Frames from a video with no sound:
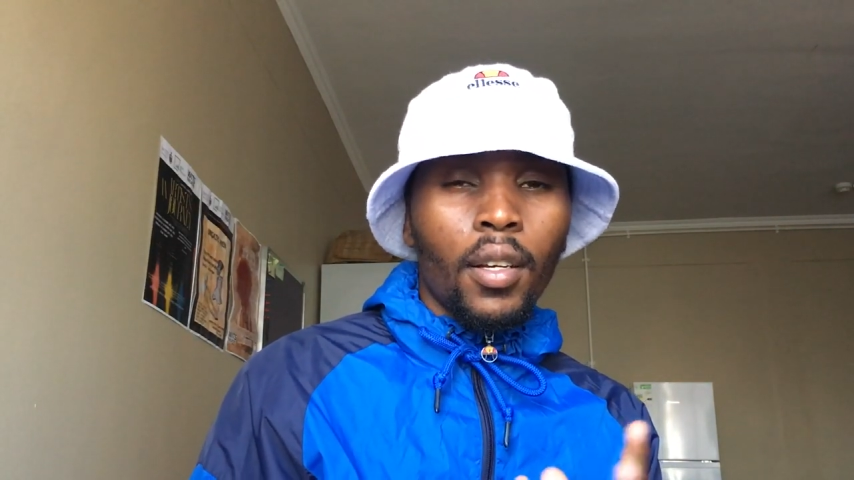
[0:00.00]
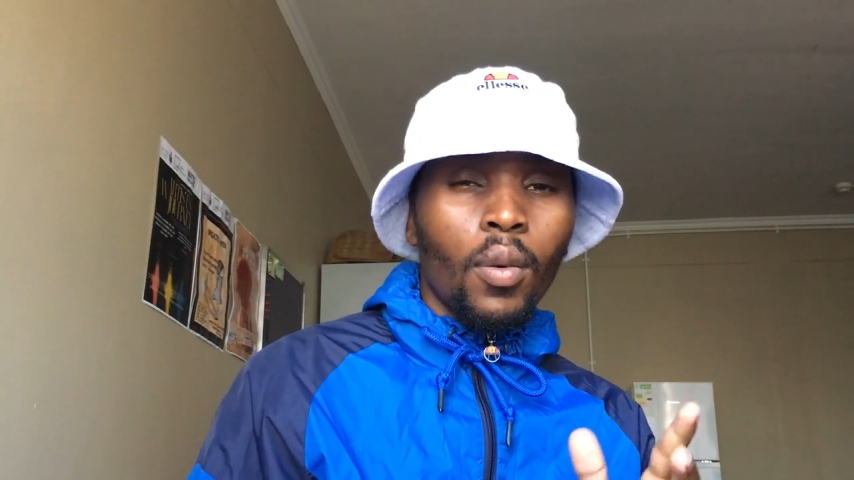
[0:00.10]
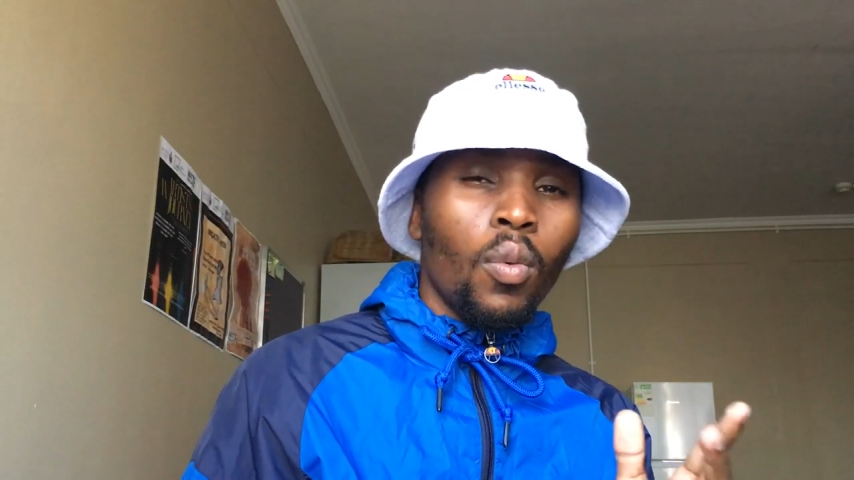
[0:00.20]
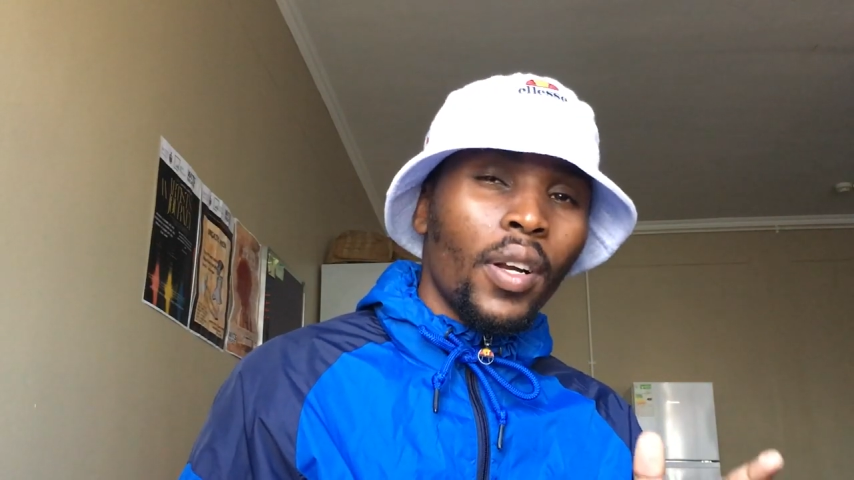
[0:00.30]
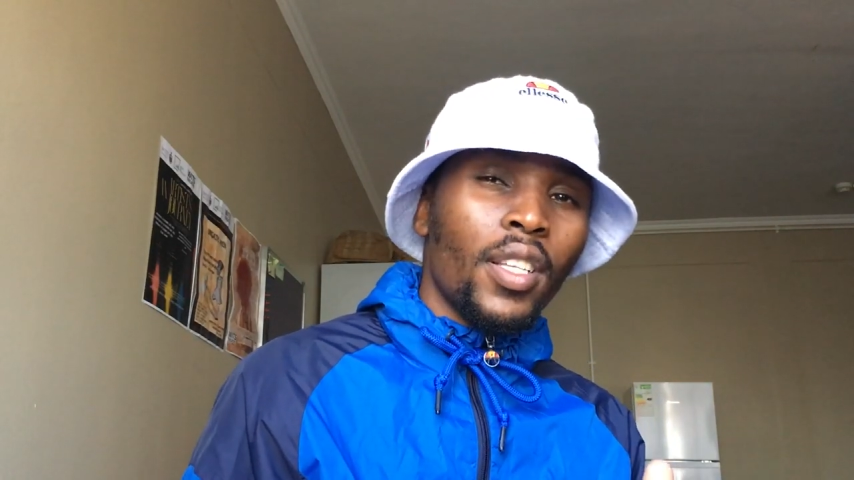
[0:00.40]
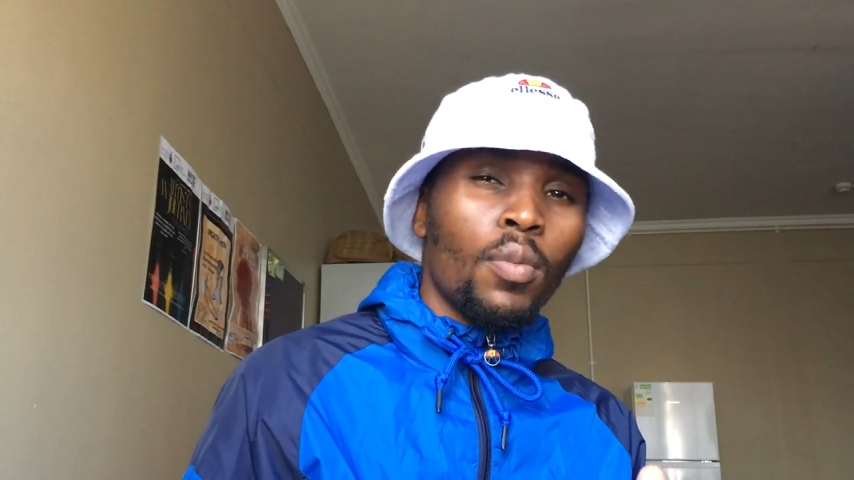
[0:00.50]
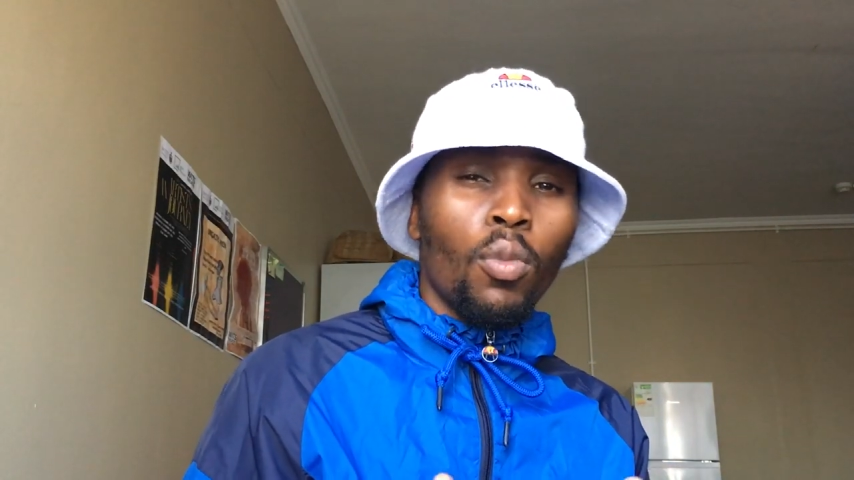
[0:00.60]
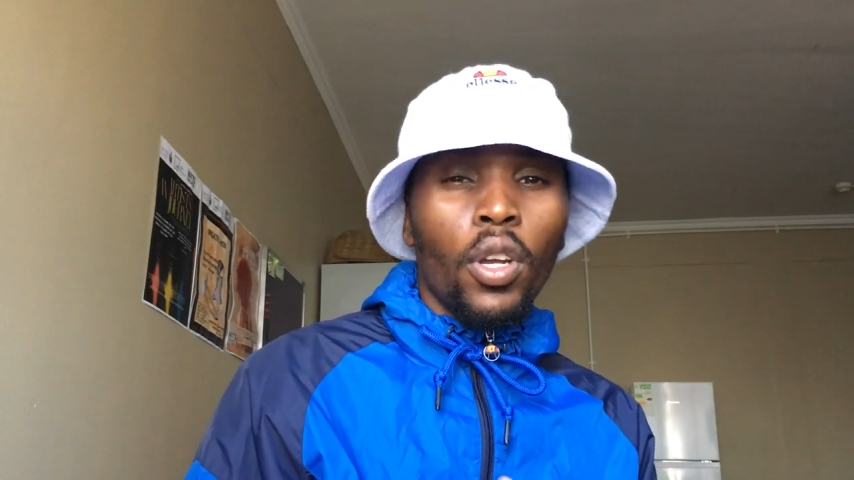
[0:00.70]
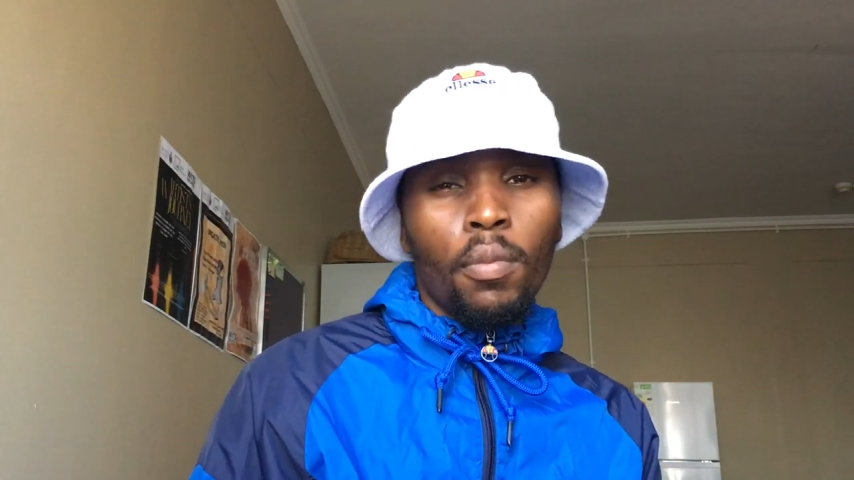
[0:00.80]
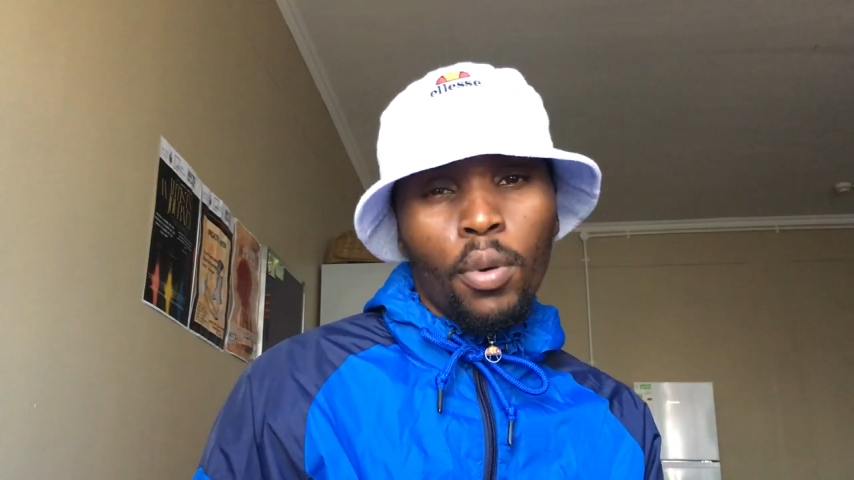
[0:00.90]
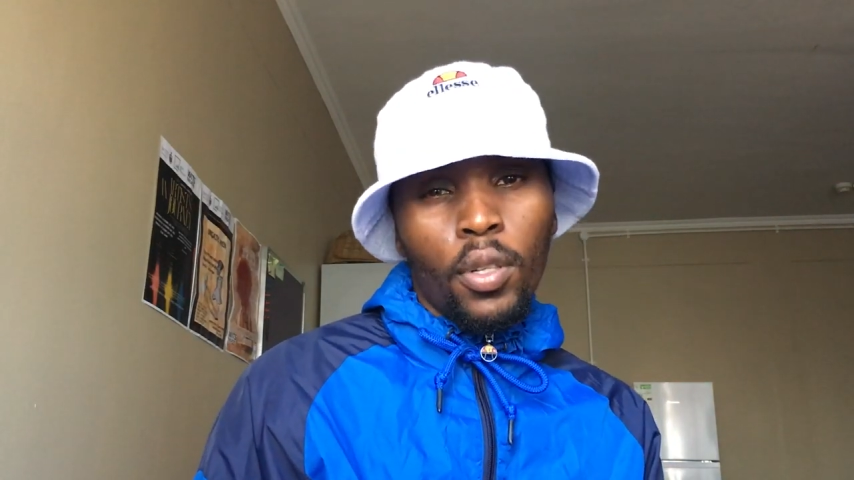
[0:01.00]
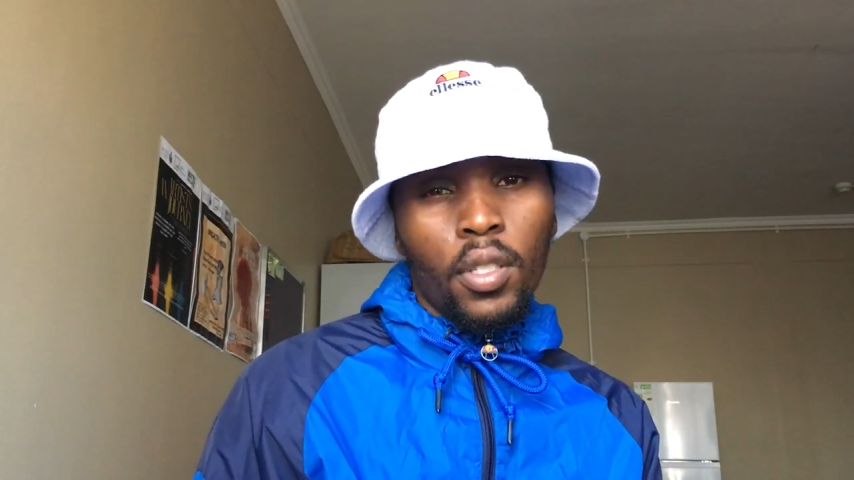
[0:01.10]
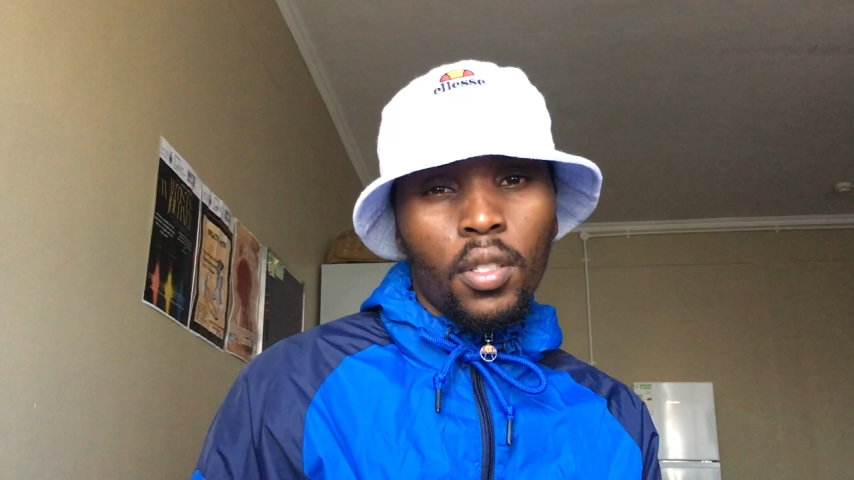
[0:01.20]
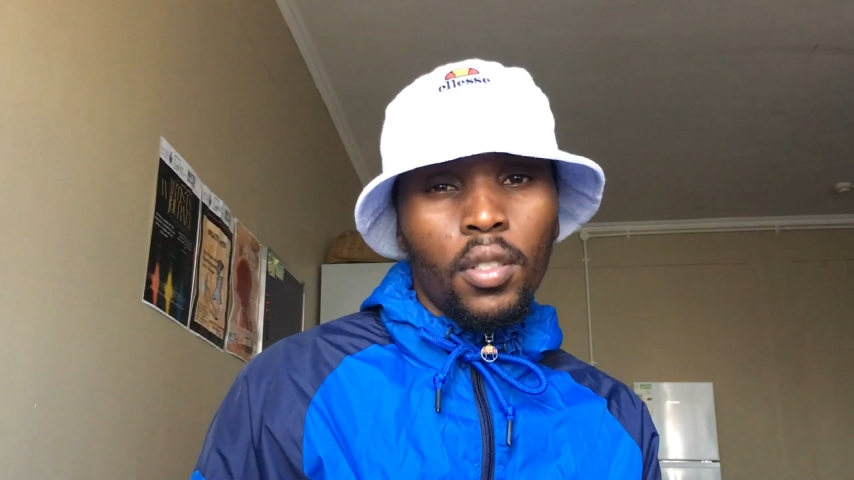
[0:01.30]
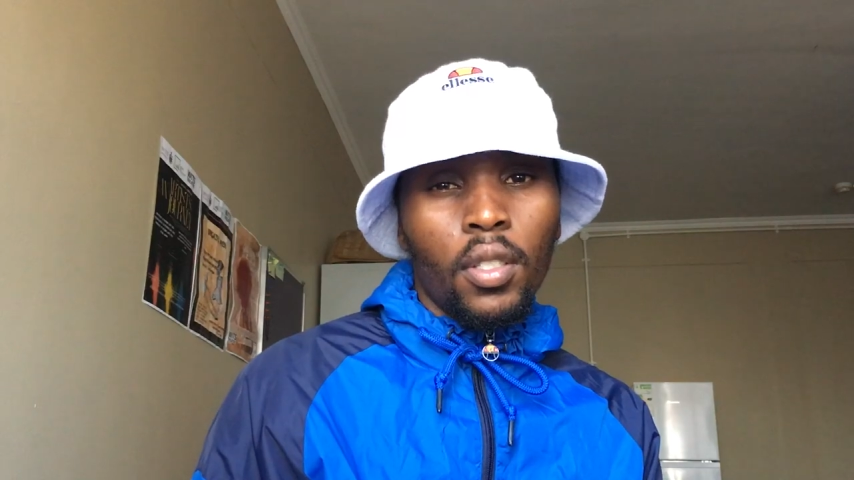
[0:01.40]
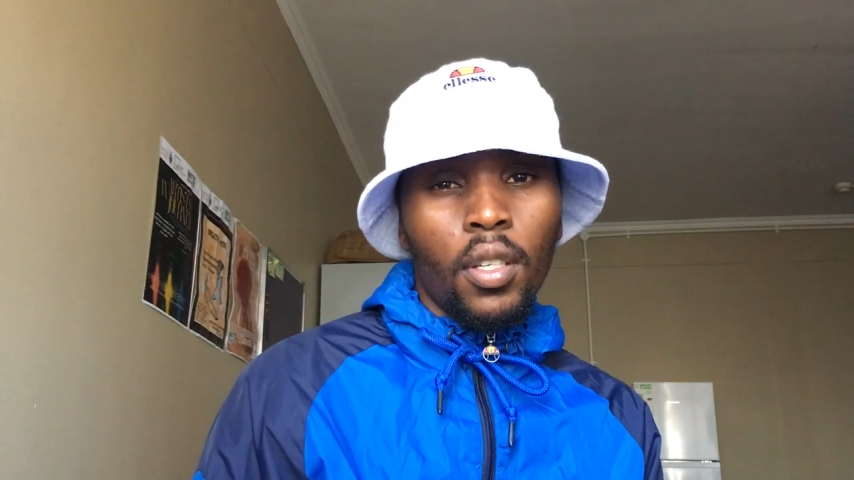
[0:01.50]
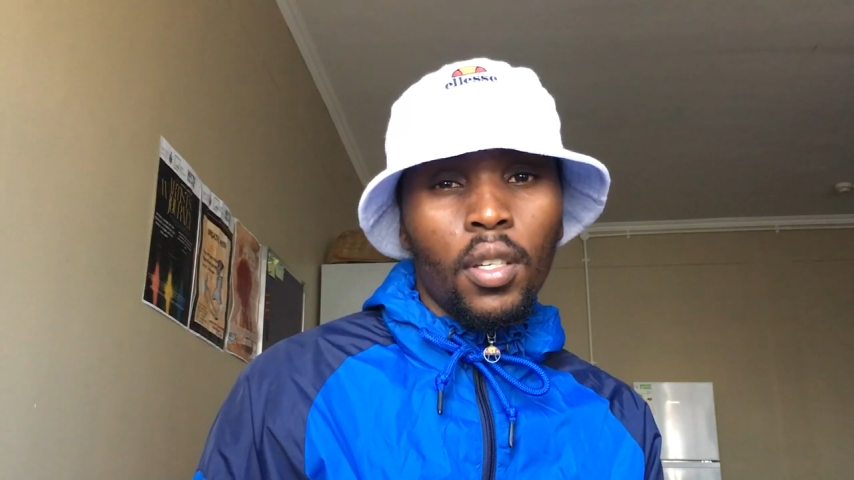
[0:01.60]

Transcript: what is more important?